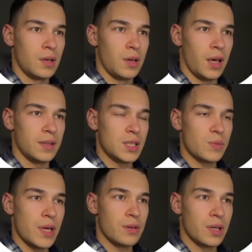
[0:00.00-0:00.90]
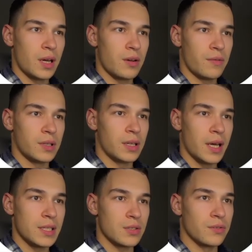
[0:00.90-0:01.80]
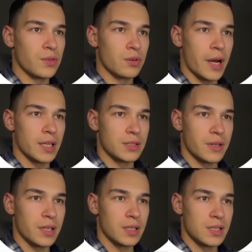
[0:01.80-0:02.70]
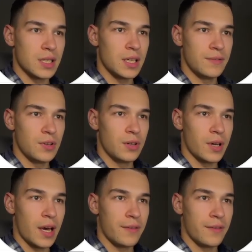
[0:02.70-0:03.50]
And this way you can kind of analyze all your ads, right? And see if you have,